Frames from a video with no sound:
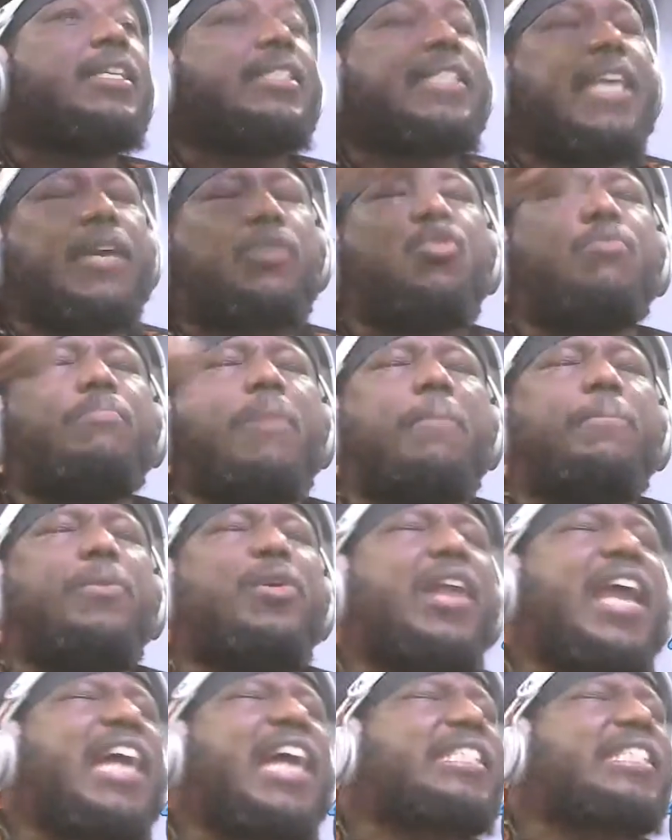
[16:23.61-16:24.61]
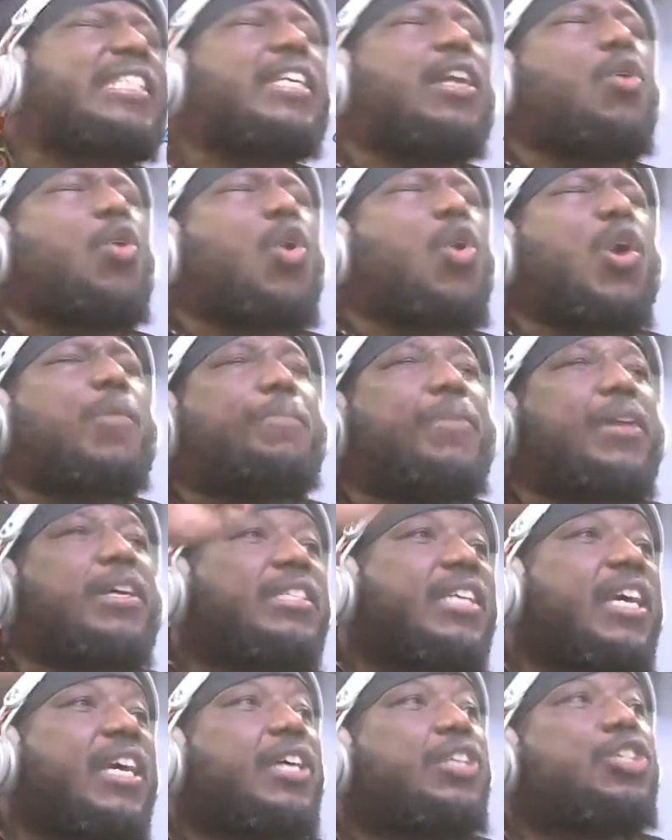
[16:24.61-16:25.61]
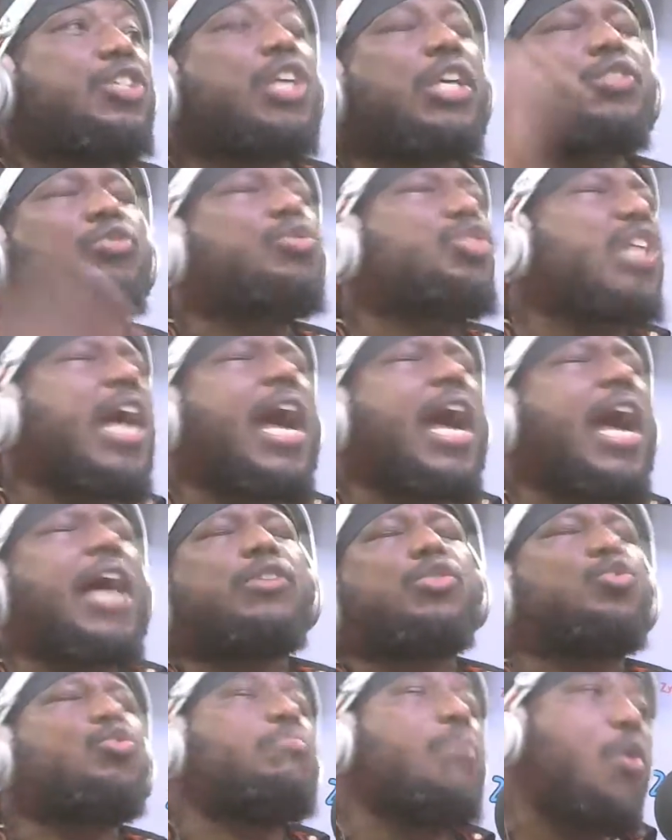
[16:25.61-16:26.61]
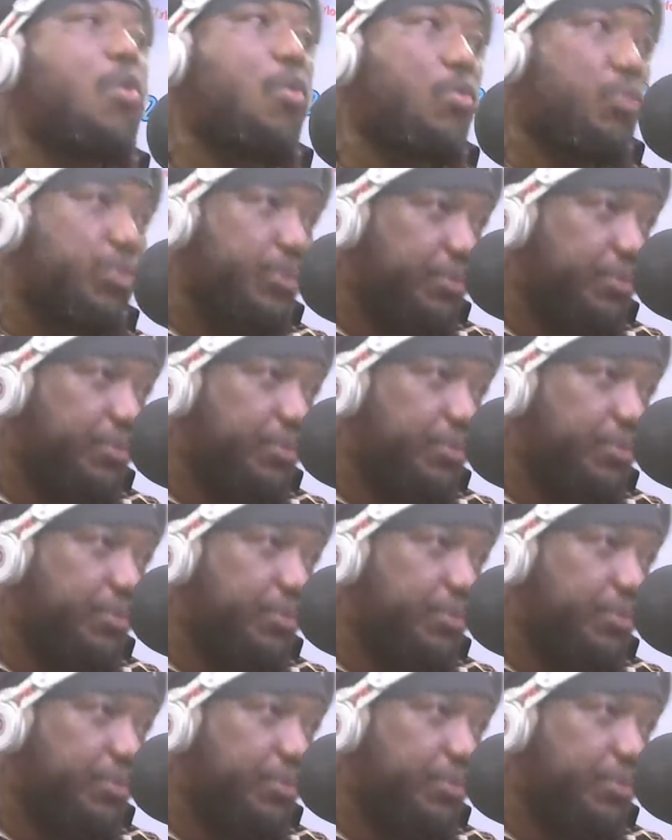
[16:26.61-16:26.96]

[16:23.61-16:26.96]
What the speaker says: circumambulating the whole place just to charge you more.